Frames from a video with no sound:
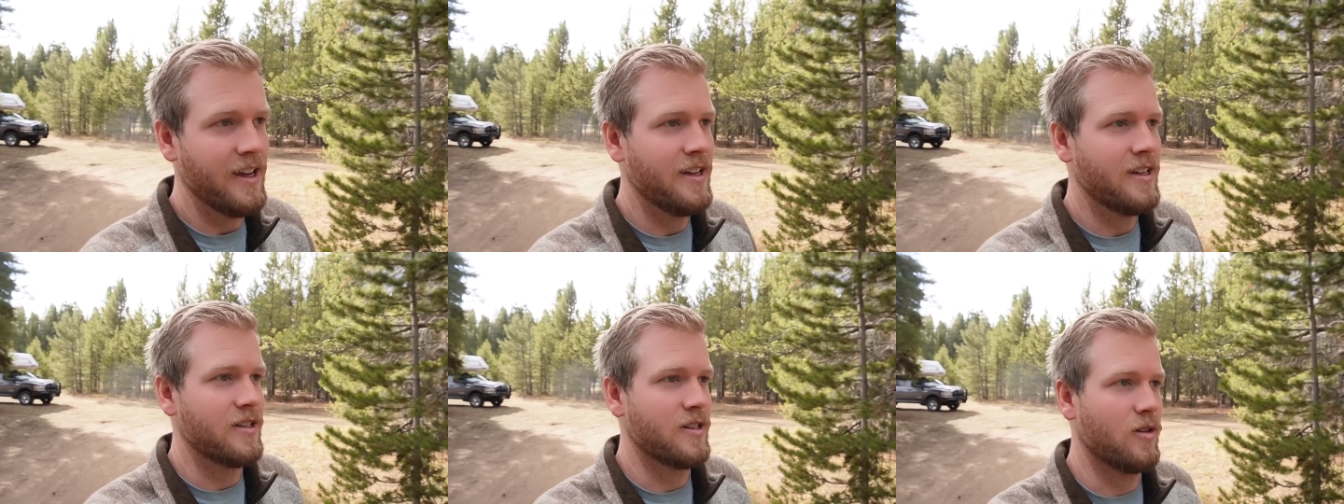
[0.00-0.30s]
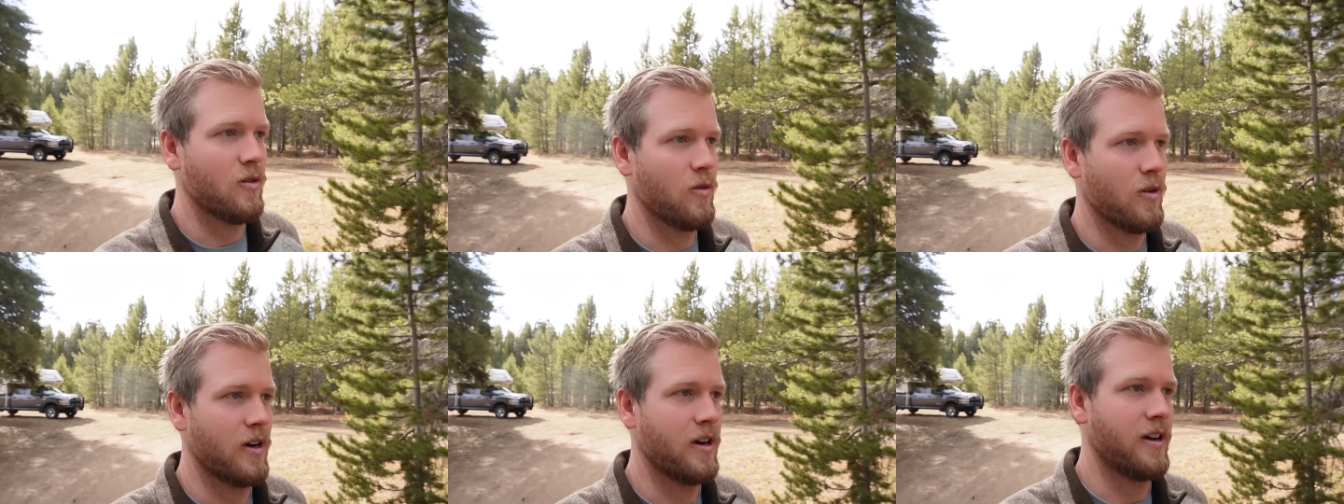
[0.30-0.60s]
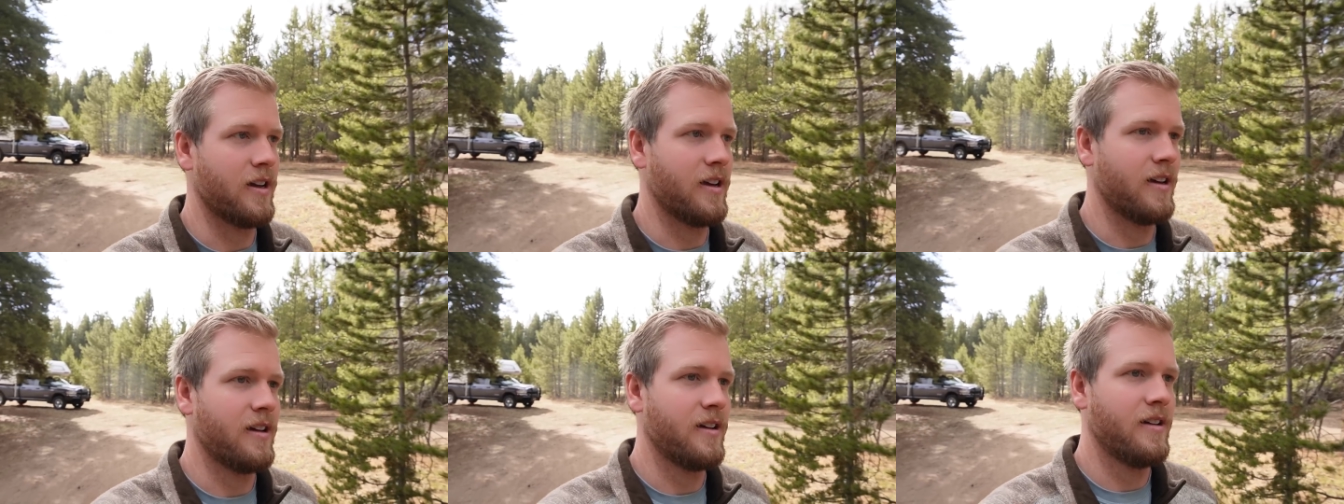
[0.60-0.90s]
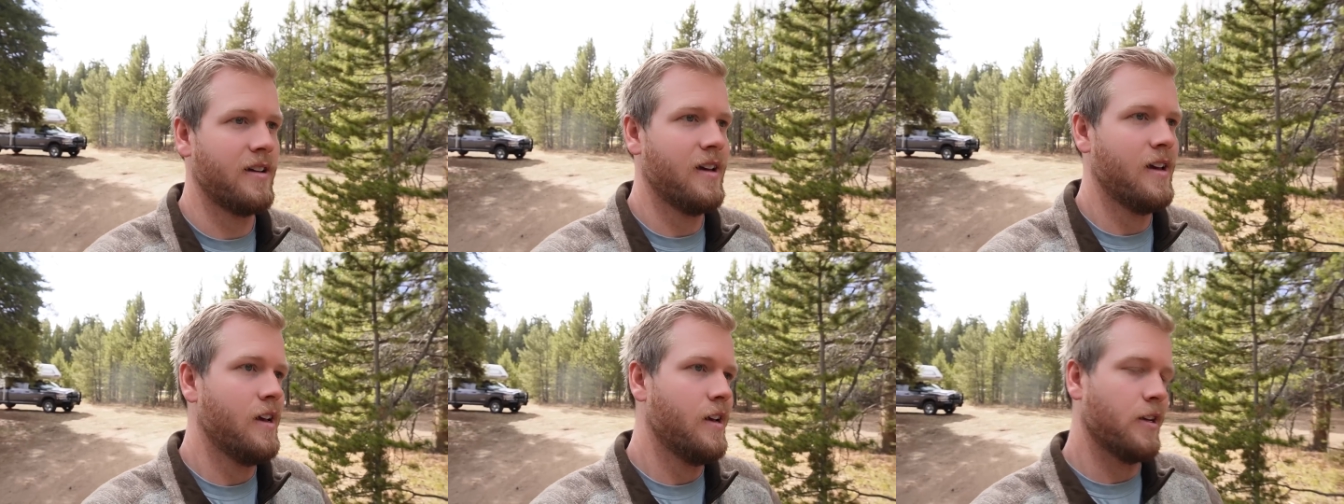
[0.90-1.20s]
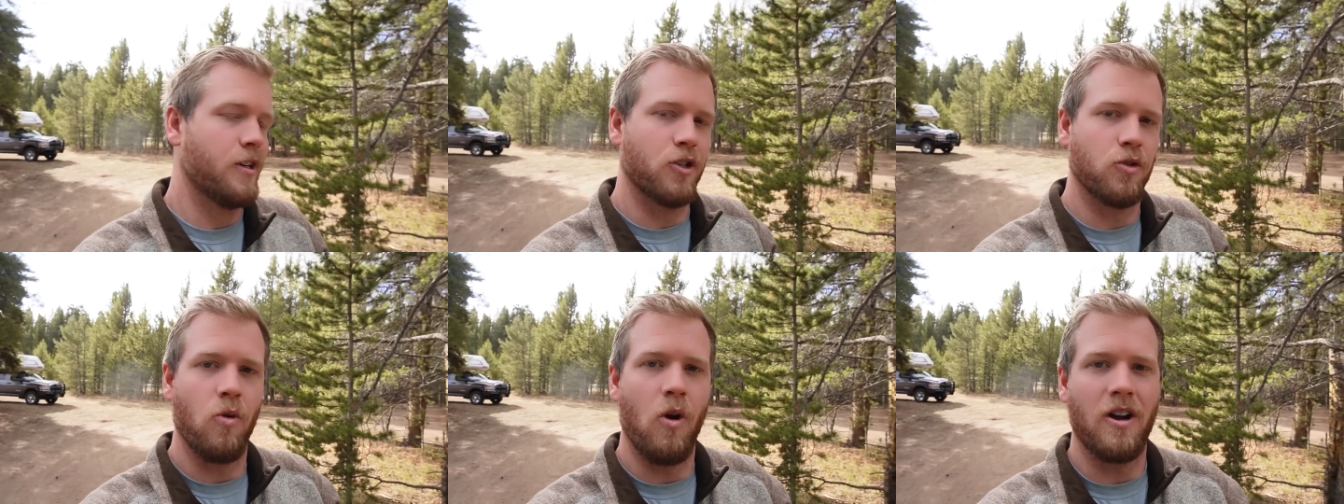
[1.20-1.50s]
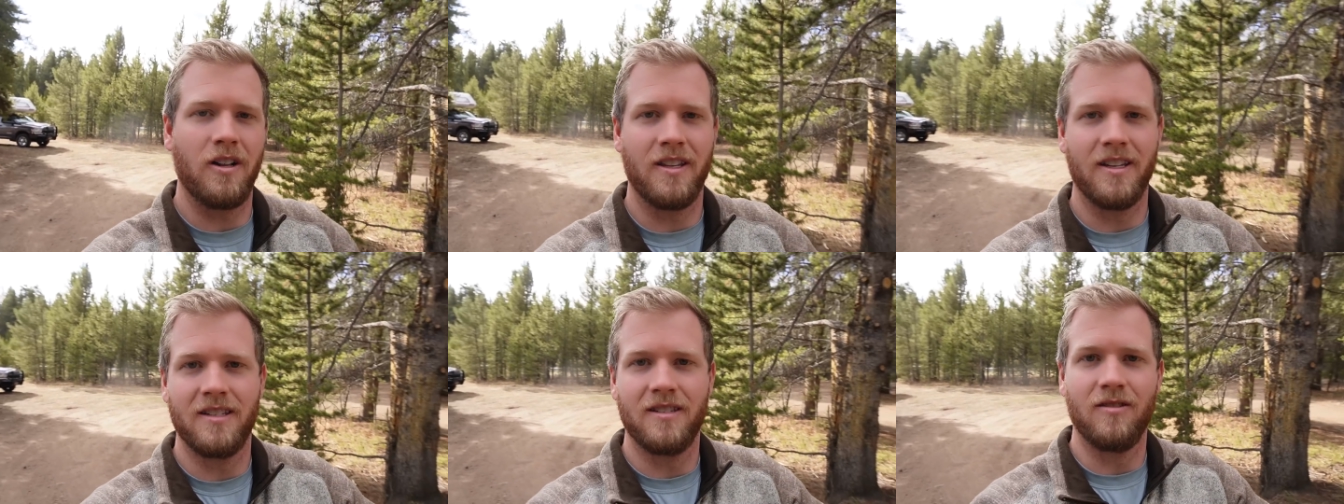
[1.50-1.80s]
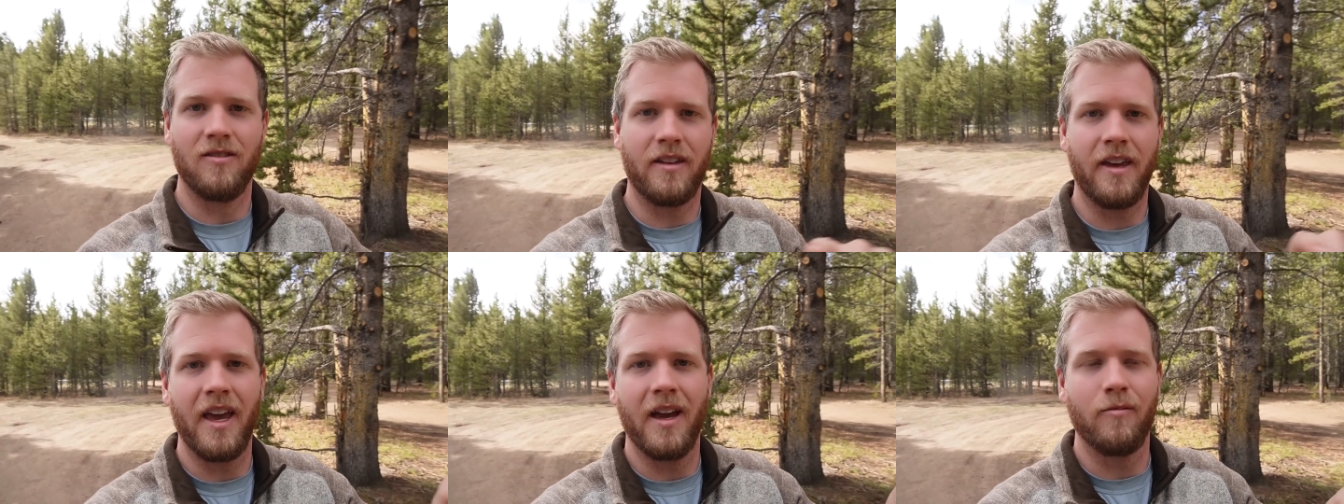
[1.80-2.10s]
so we're gonna just walk these
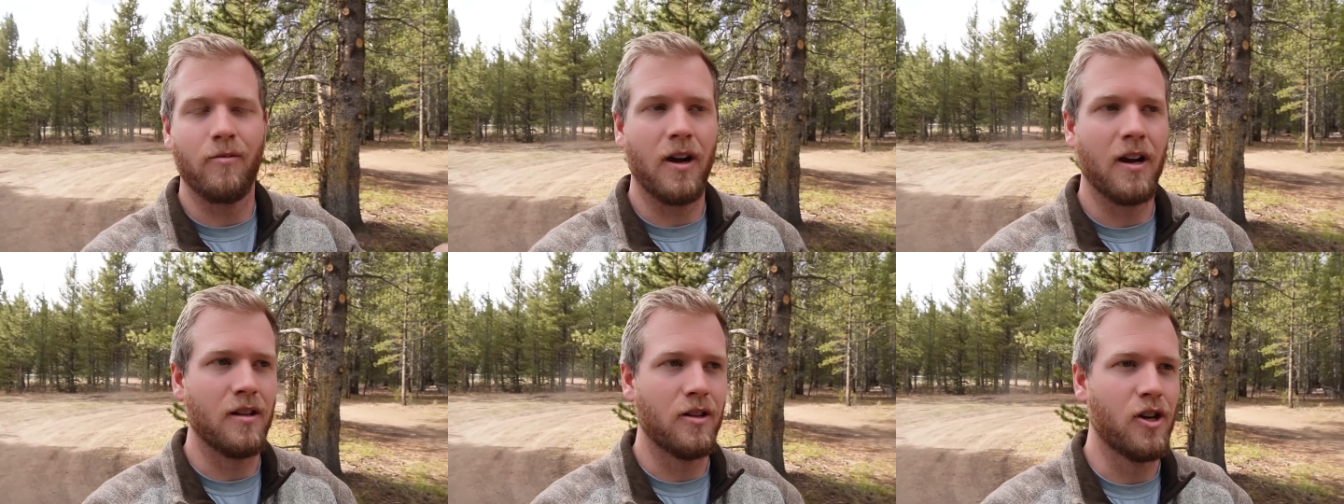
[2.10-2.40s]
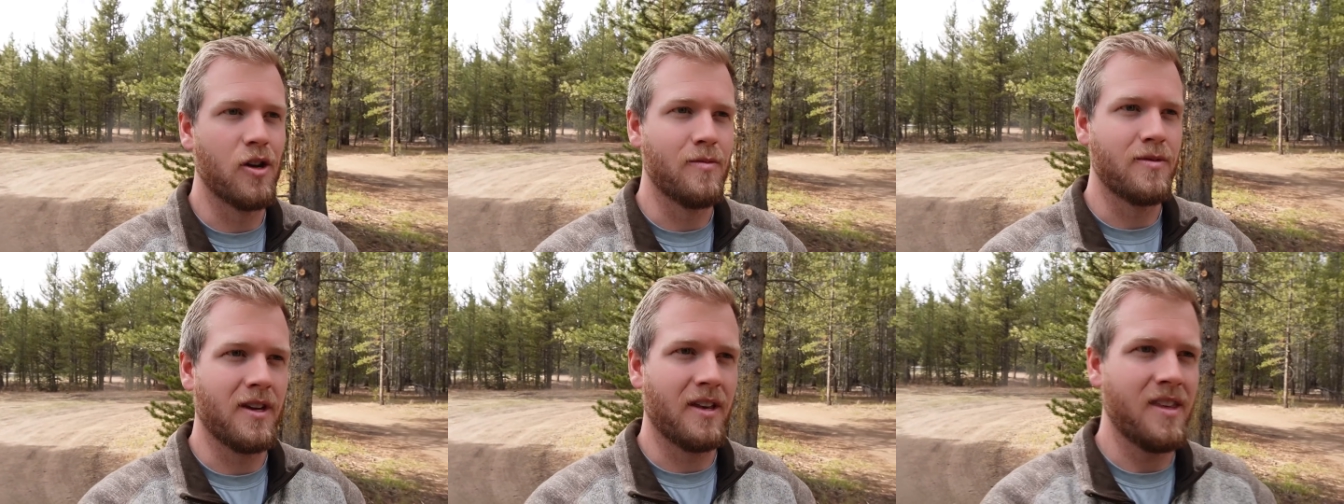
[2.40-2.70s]
little campground loops.